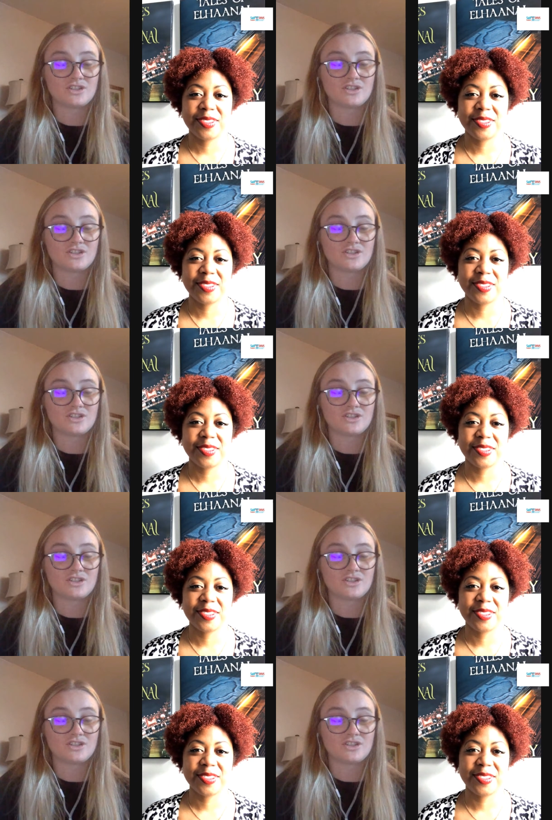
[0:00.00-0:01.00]
Speaker 1: going with
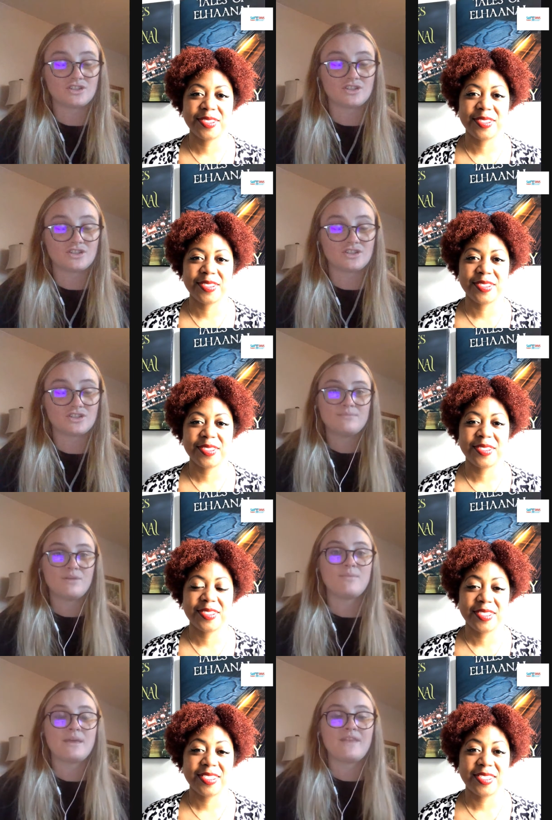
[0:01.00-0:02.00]
it? Or what
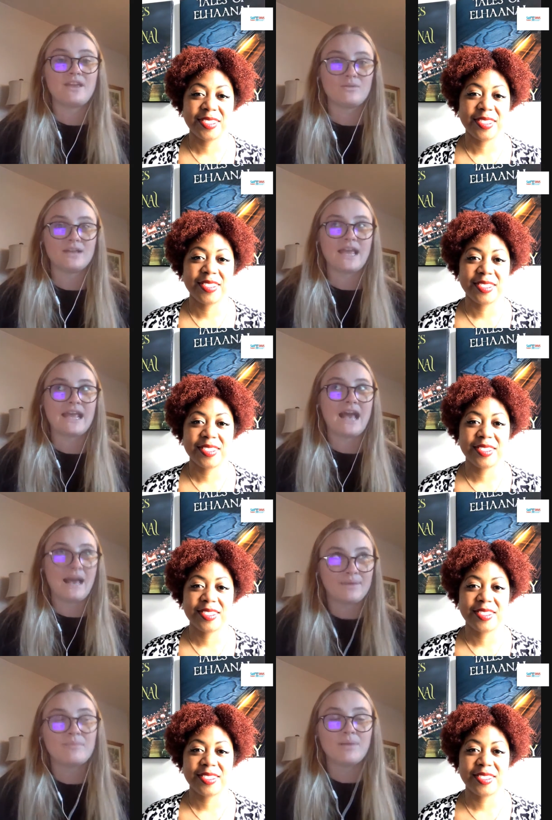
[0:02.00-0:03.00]
was the moment that you were
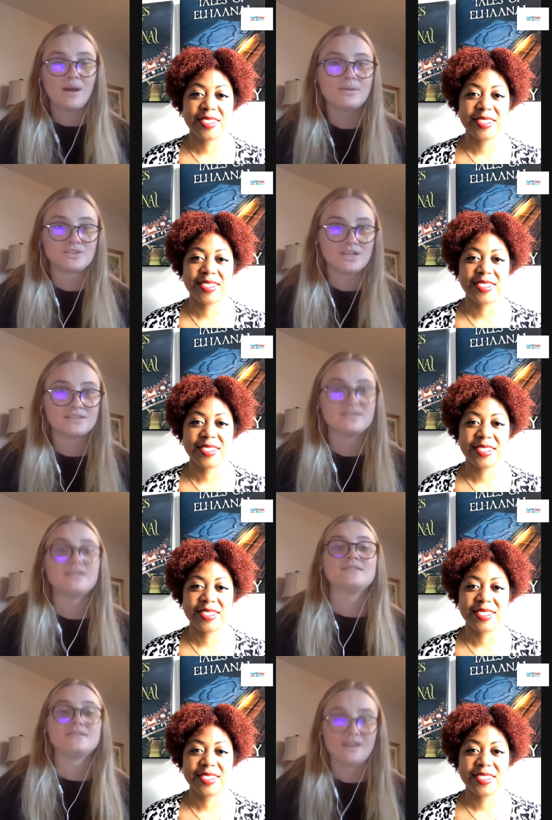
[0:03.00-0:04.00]
like, I'm going to publish
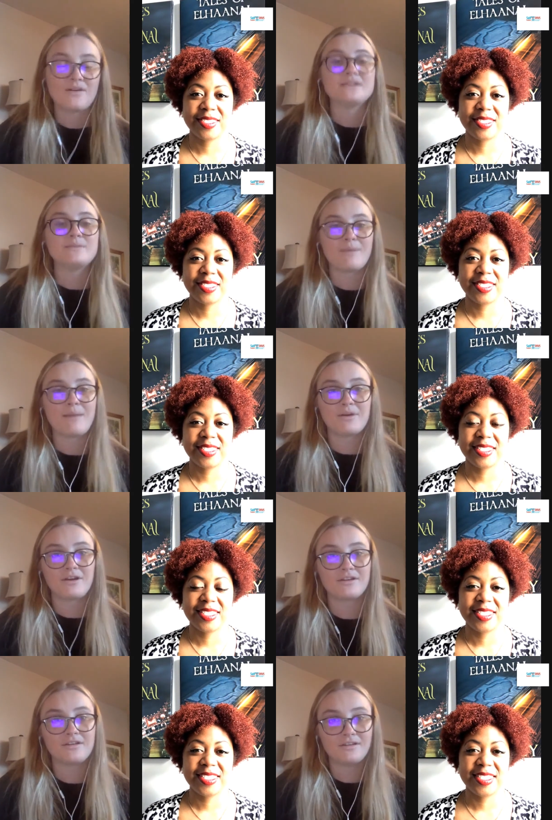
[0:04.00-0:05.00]
this. This is going to be my
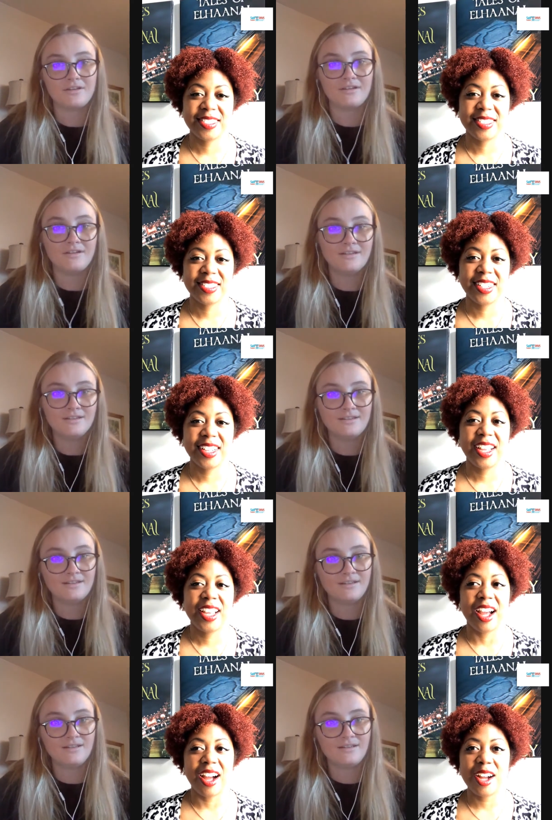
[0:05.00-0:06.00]
book.
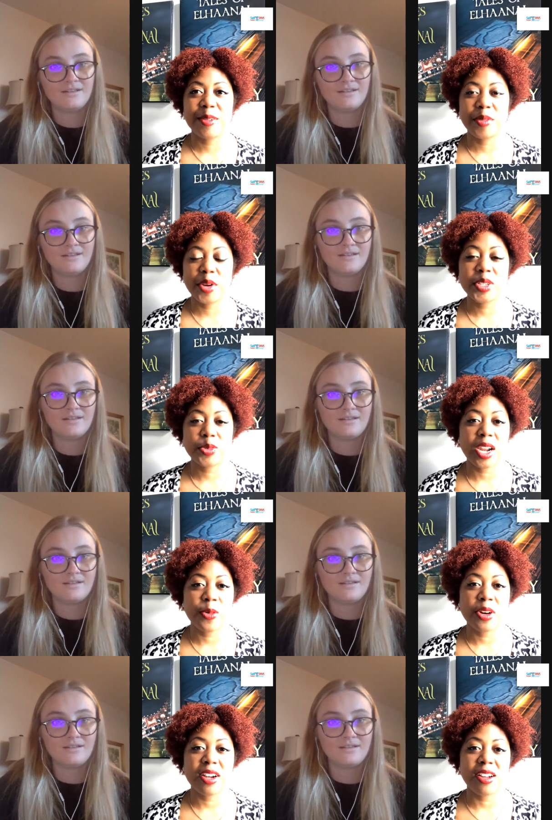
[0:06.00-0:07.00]
Speaker 2: Um, it was when I
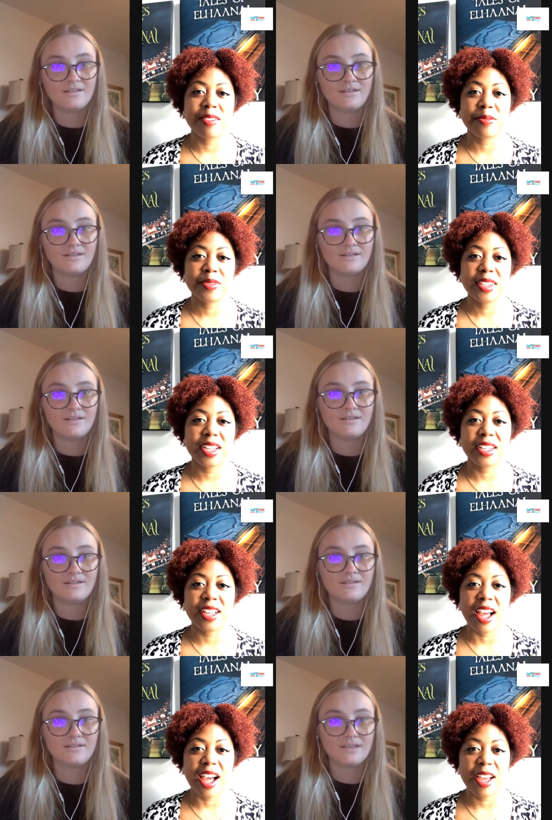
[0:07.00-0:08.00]
woke up, like,
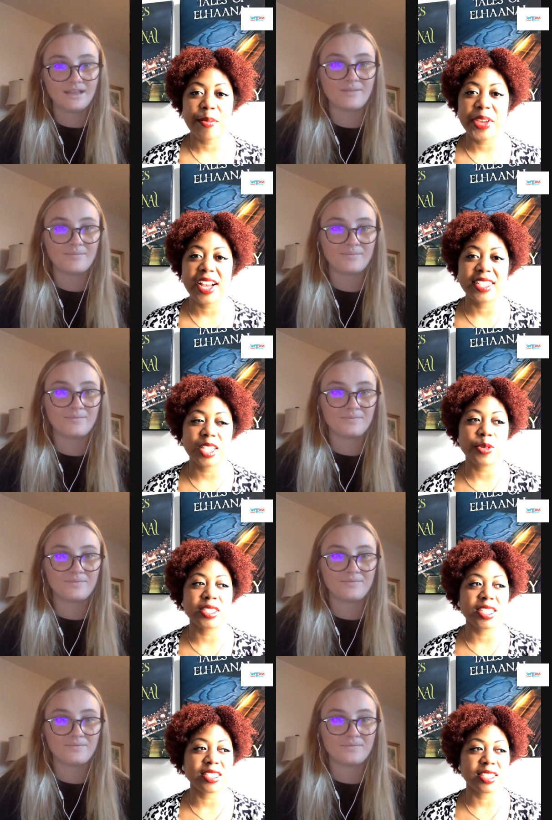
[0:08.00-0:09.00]
yeah. because it was
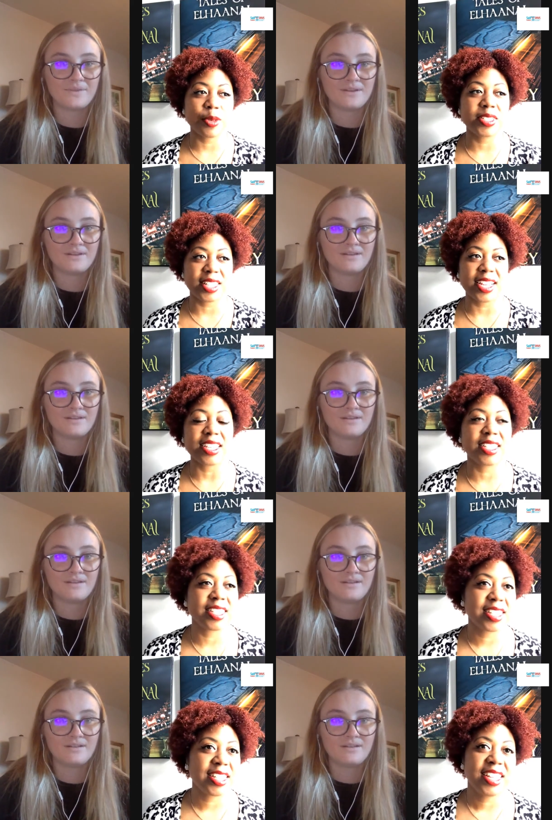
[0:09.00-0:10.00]
just, it was like,
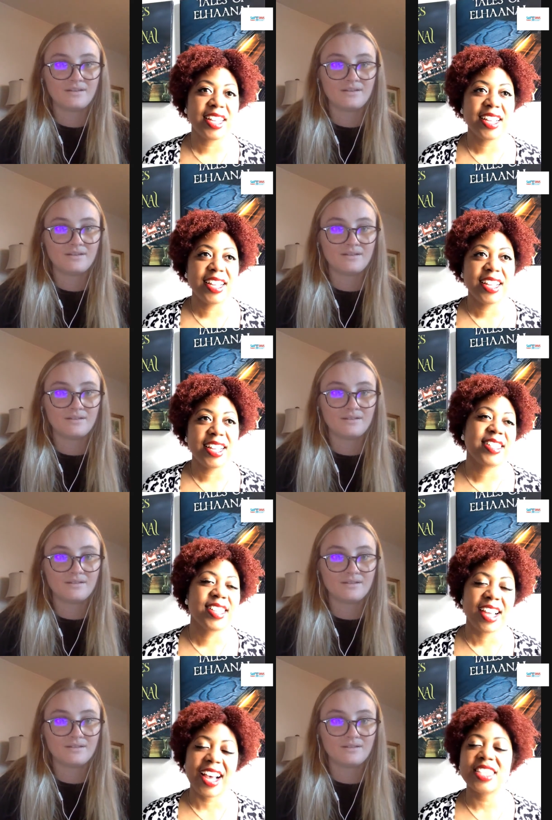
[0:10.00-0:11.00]

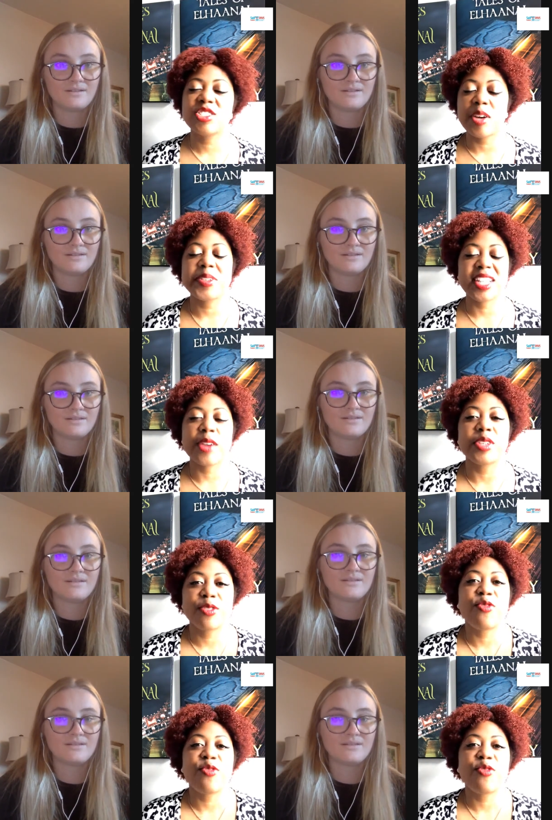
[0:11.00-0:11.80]
I described it as like it was